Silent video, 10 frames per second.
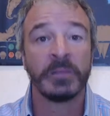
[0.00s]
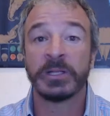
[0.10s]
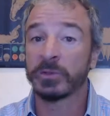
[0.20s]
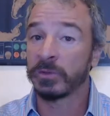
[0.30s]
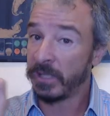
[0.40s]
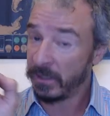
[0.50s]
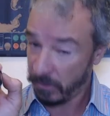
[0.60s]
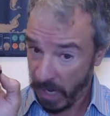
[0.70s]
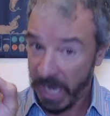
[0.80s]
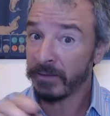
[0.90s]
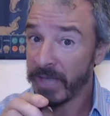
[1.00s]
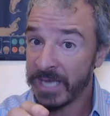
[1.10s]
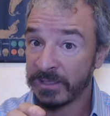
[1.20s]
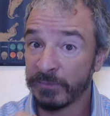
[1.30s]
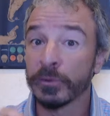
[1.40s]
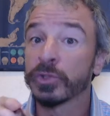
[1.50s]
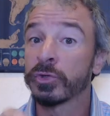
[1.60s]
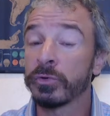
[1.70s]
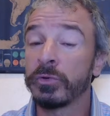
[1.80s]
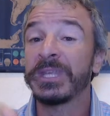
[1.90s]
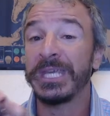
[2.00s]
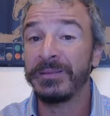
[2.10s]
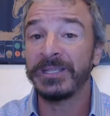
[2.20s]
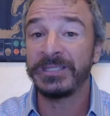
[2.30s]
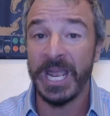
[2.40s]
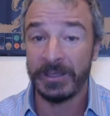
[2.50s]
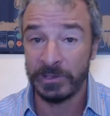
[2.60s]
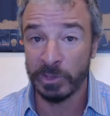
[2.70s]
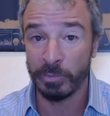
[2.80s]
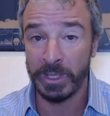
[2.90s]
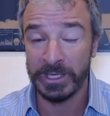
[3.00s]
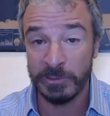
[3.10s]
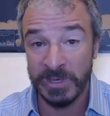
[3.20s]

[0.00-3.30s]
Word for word: Let's analyze it for truth in the data that you're bringing us,